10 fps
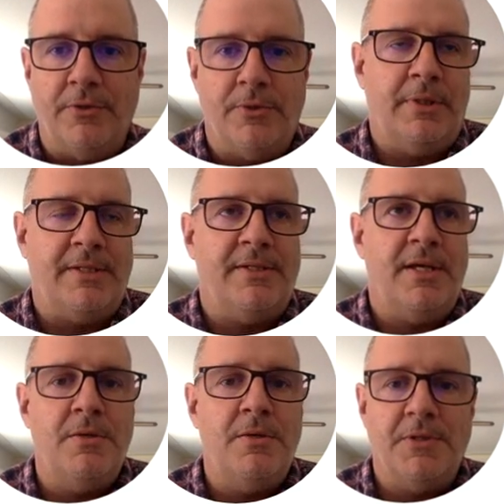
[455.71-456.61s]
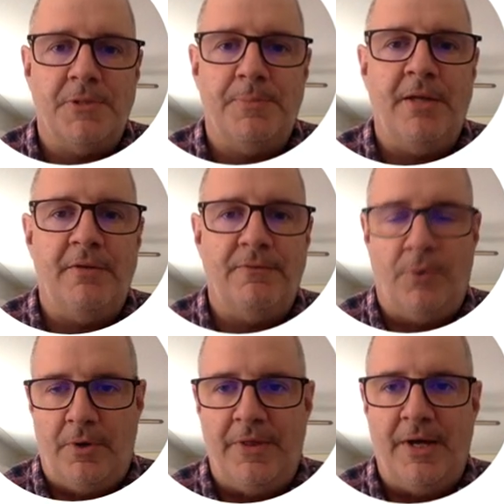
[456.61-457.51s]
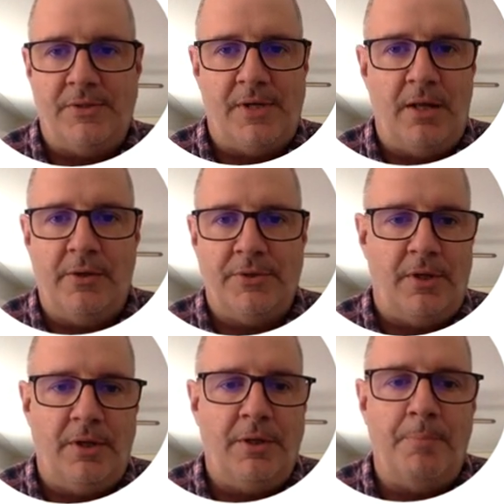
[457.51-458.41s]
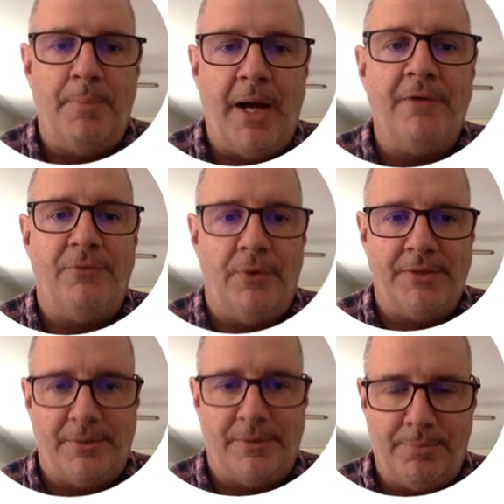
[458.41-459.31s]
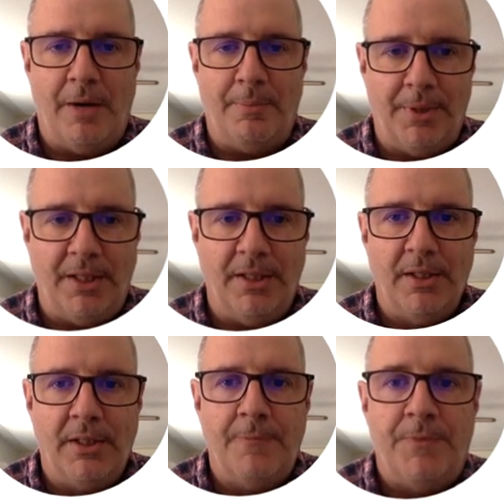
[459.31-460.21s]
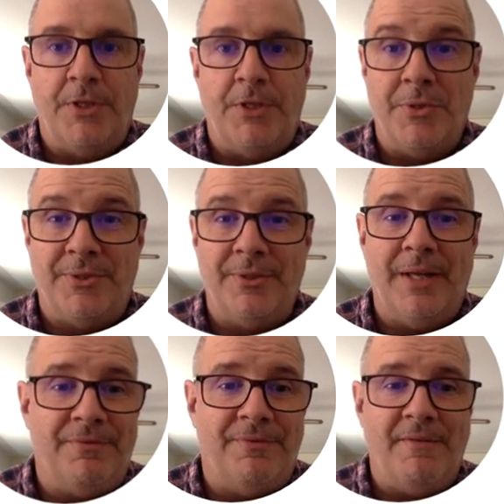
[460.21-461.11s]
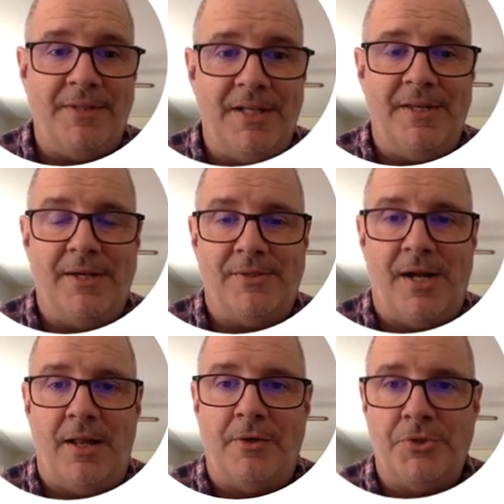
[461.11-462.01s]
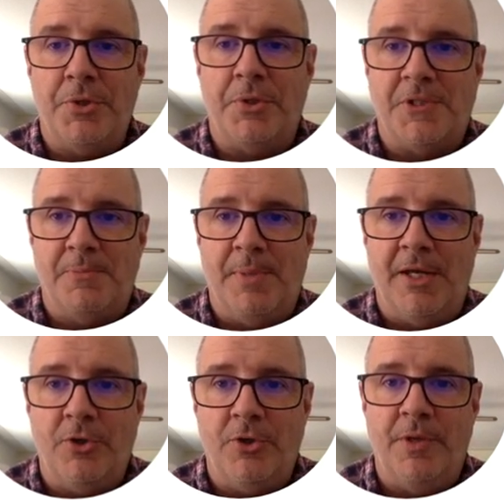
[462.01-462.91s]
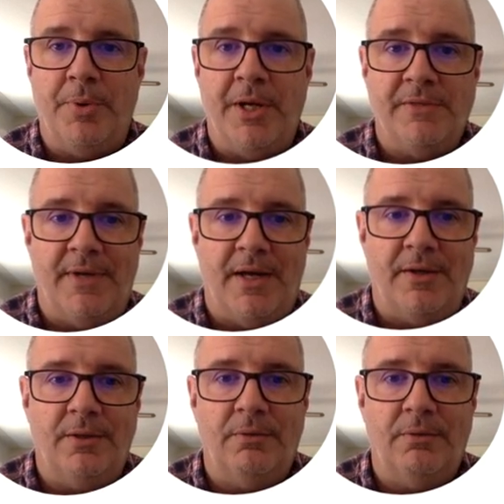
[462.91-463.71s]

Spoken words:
So let's say you can spend $400,000, buy a $400,000 property, and you still have $5,000 or $10,000 that you could spend over the appraised value.